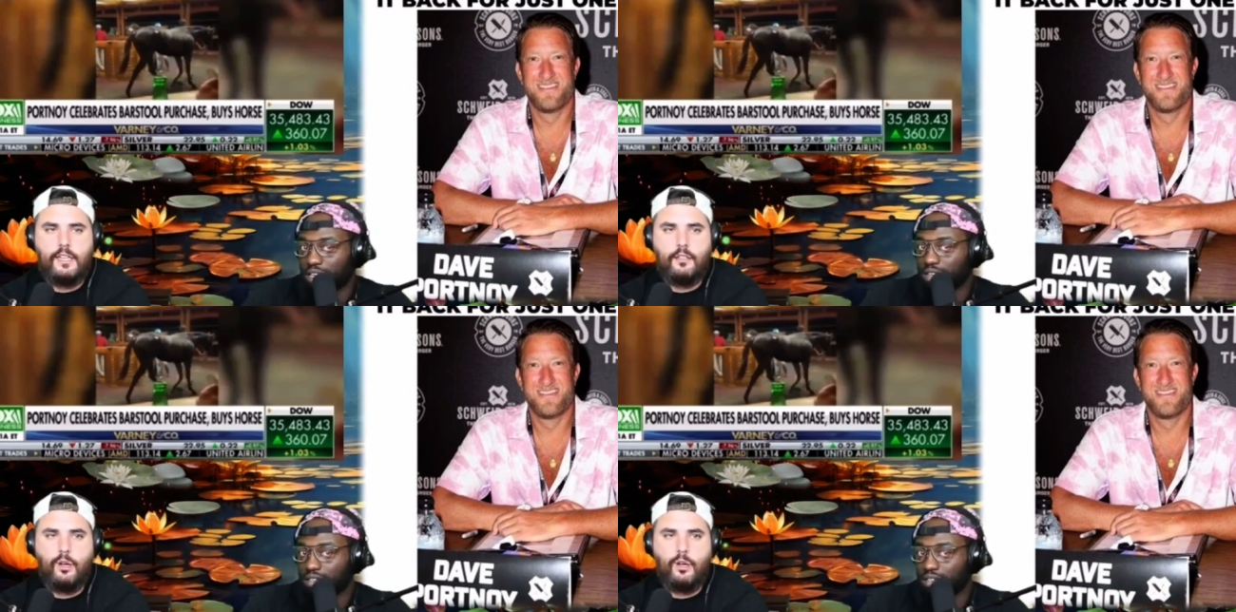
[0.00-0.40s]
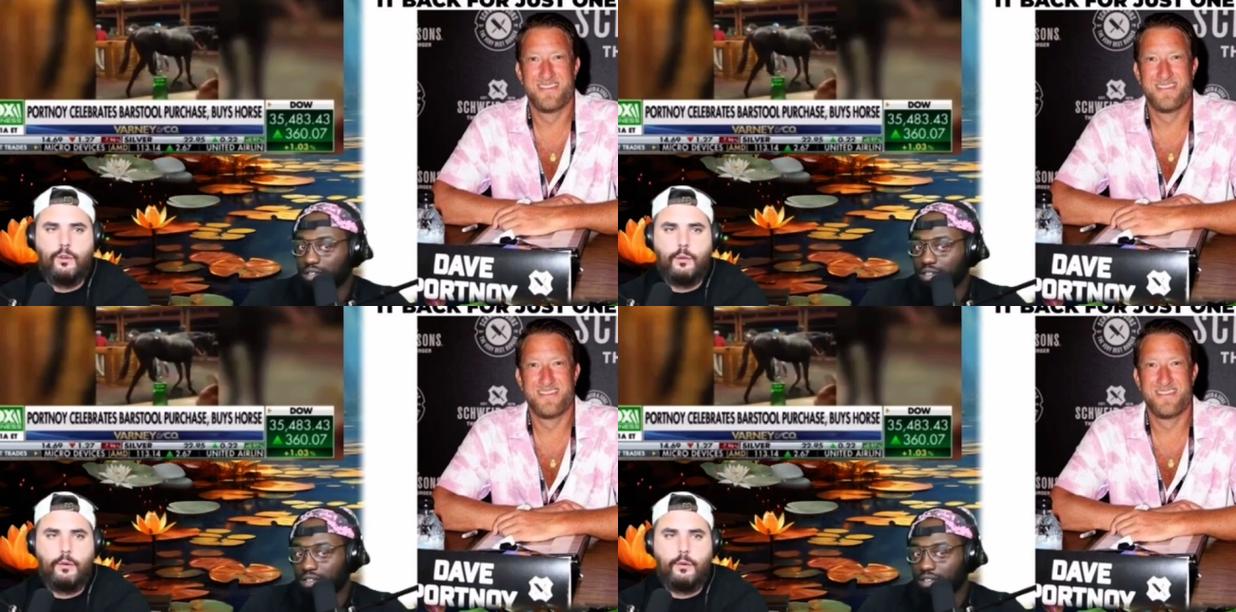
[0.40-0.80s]
Speaker 1: lower the
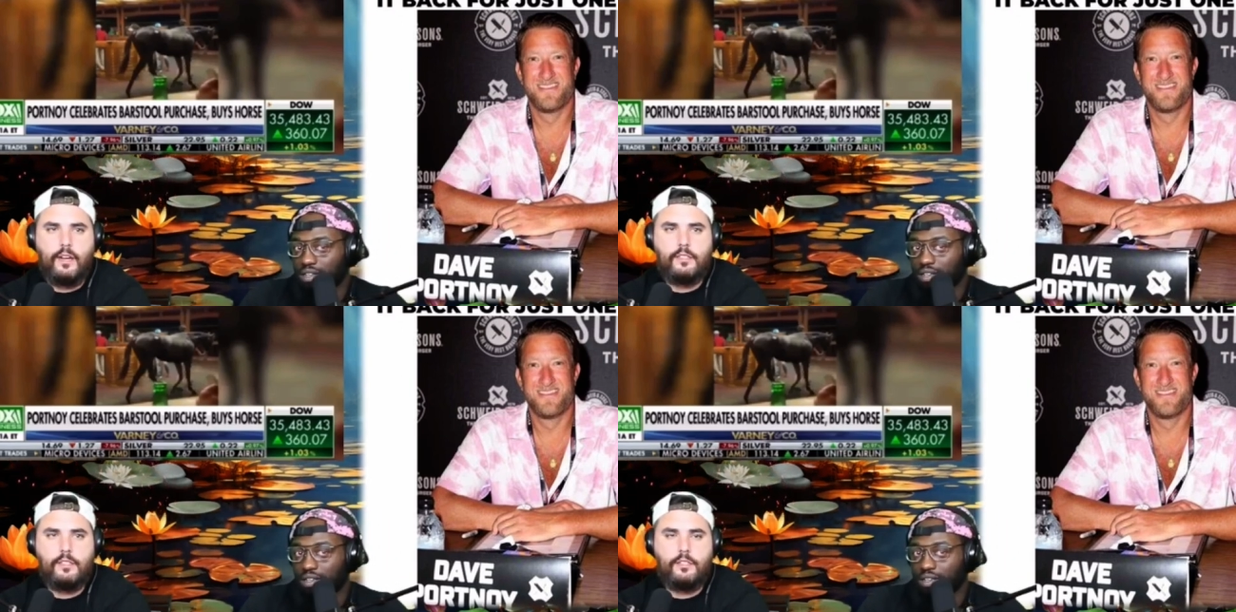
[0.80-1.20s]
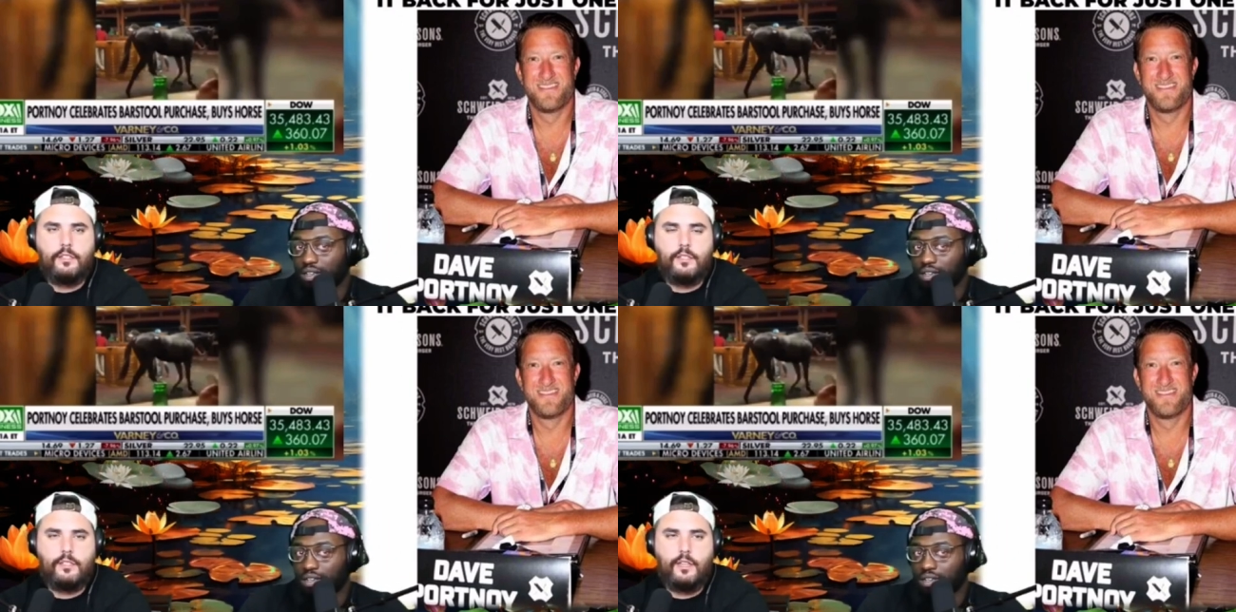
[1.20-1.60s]
price. It's
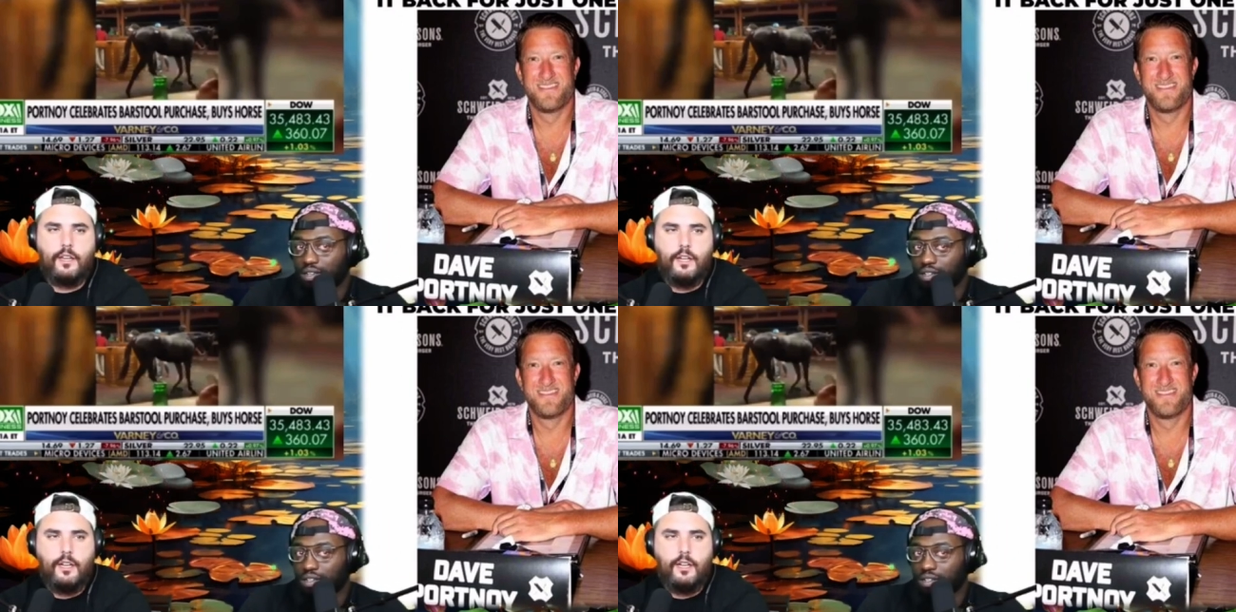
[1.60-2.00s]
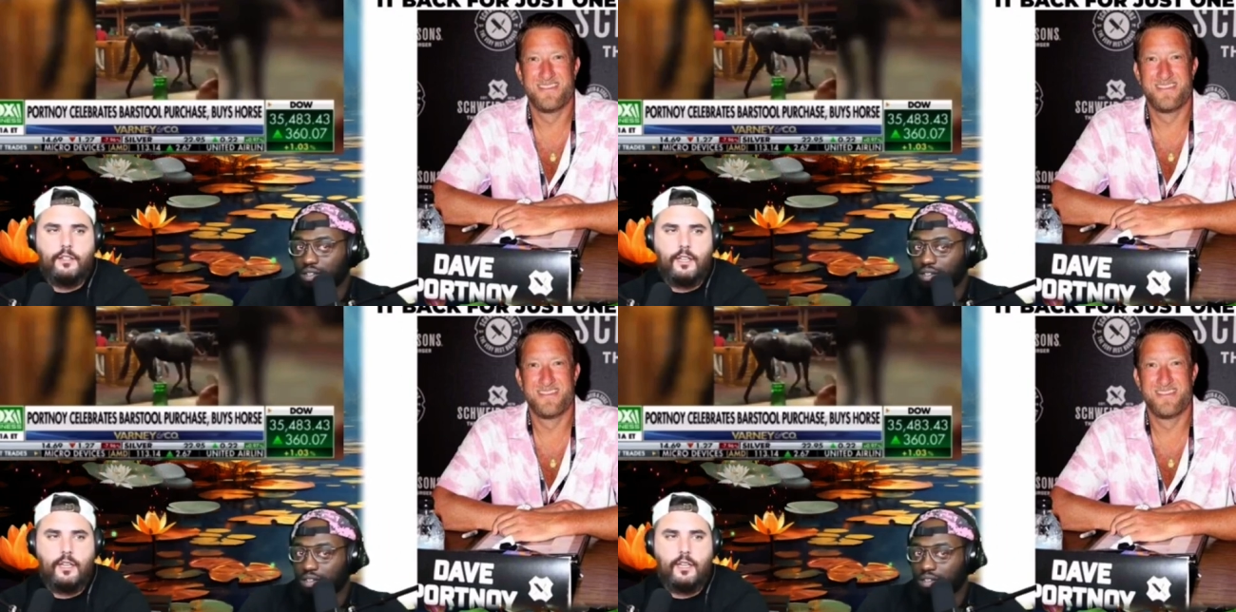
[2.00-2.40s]
just that
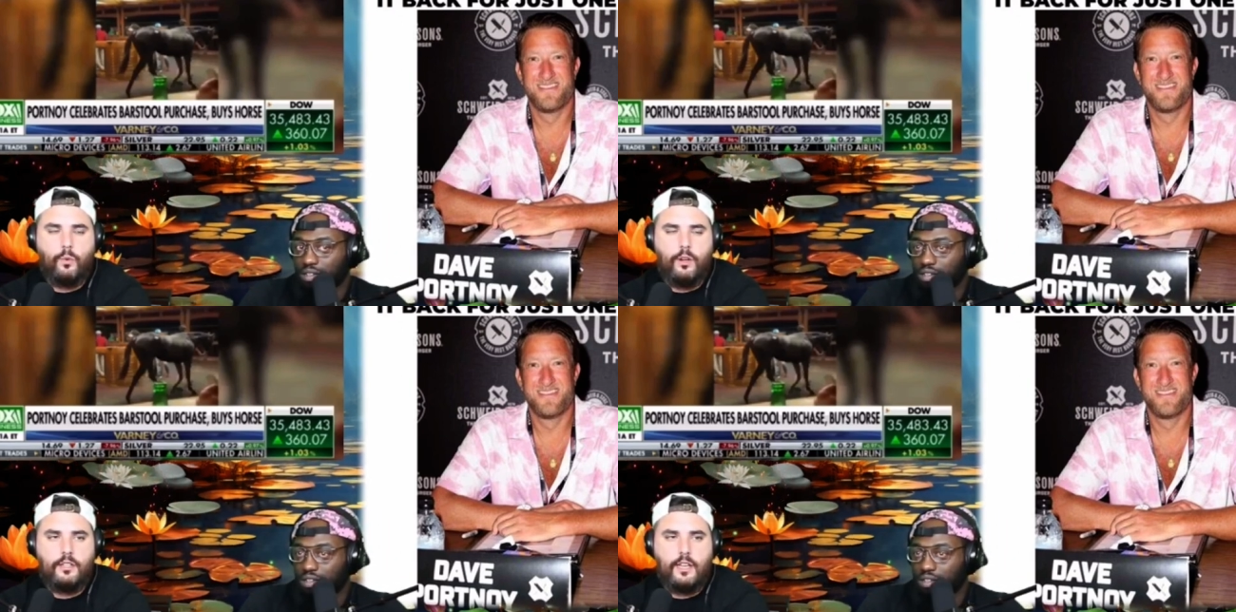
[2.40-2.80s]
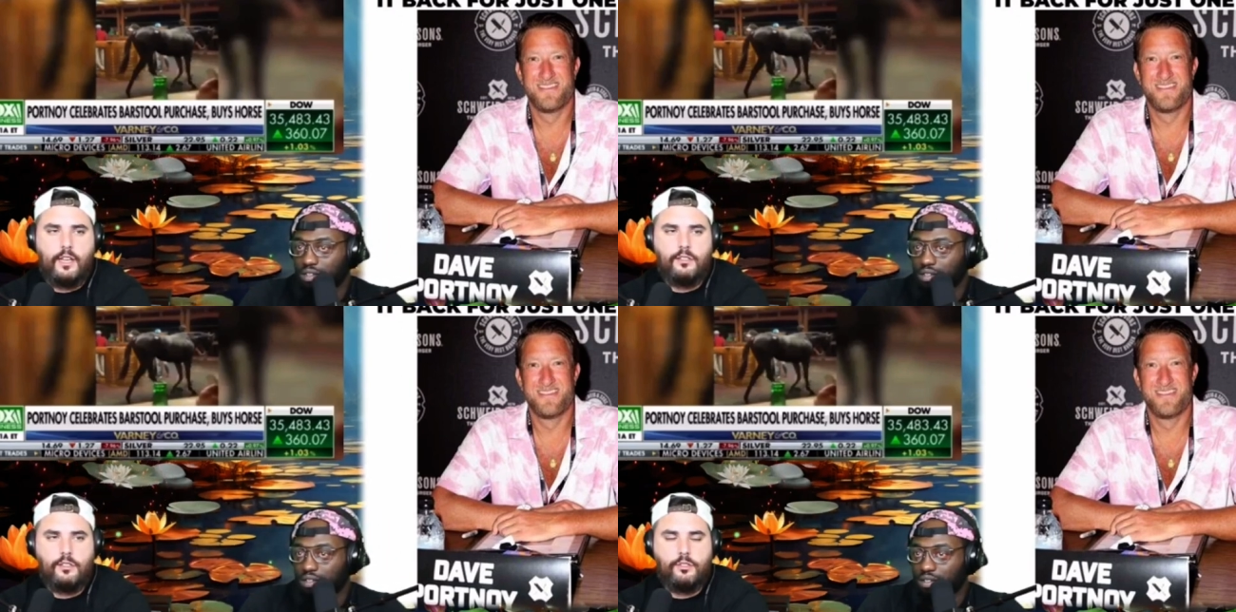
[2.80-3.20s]
they didn't want that
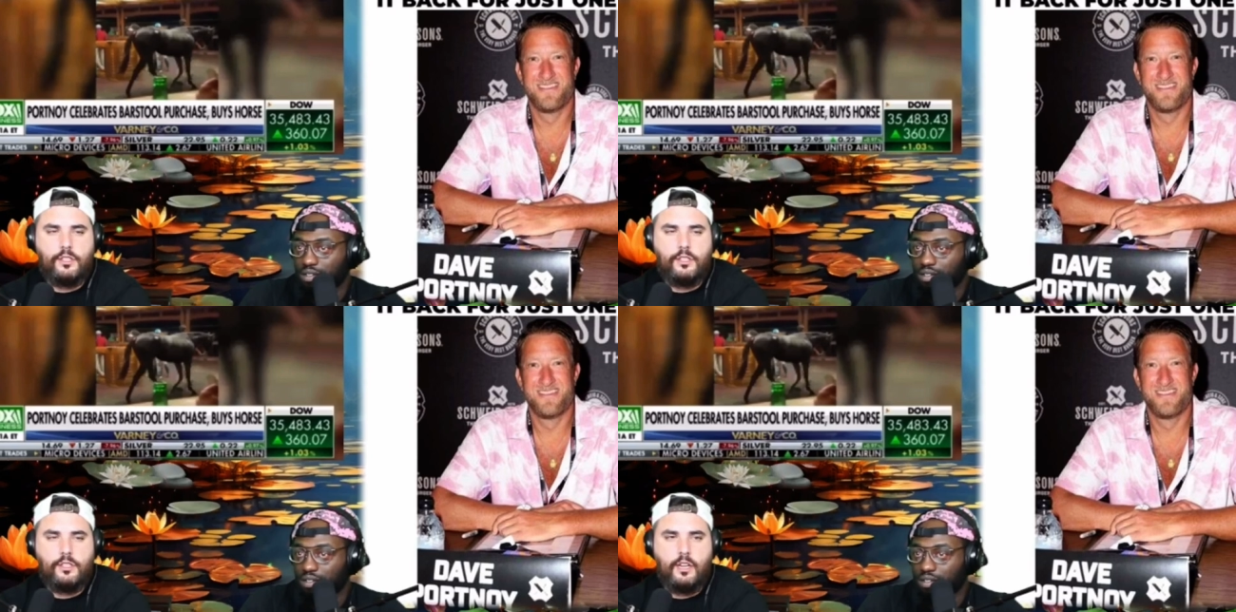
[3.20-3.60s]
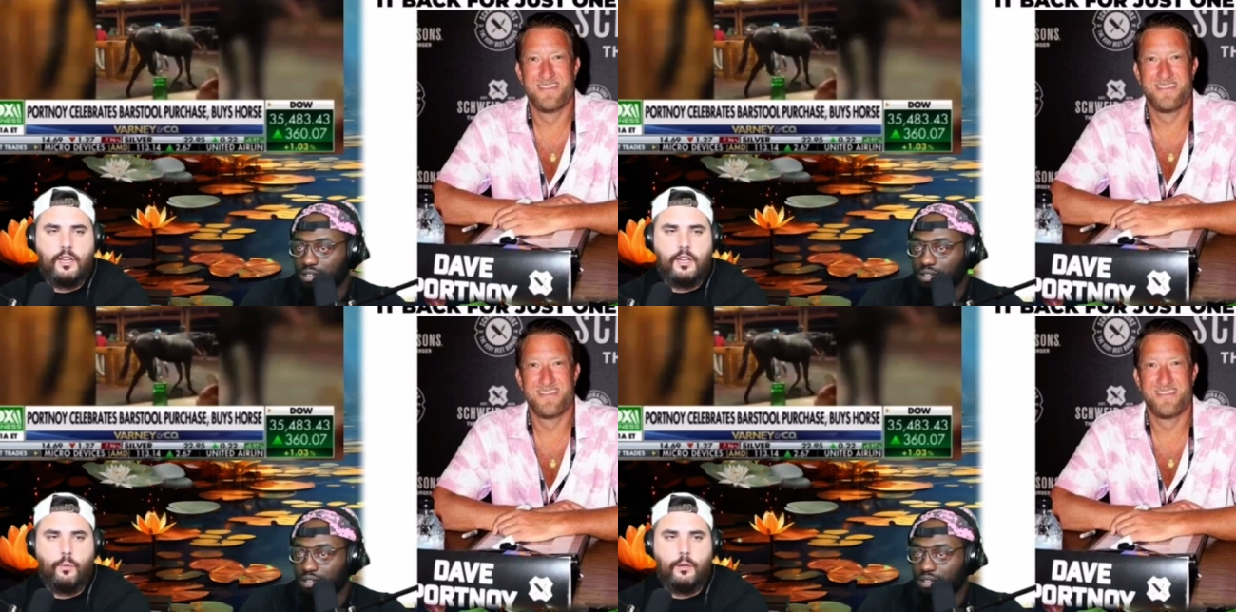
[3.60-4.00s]
associated with
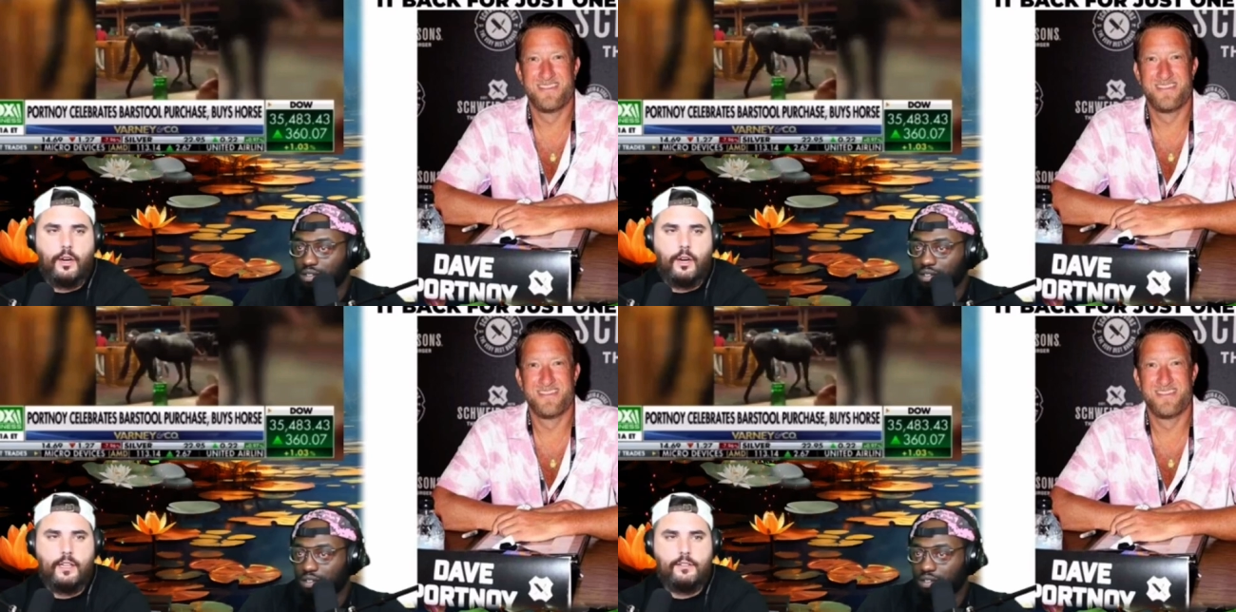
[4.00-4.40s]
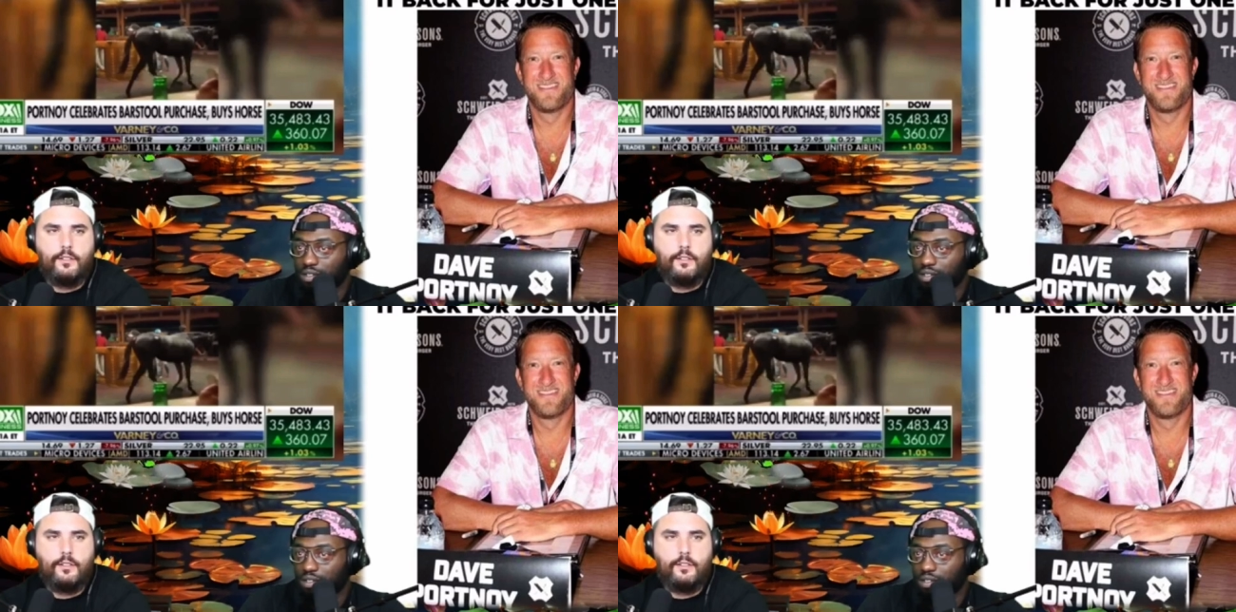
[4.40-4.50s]
their brand, so they're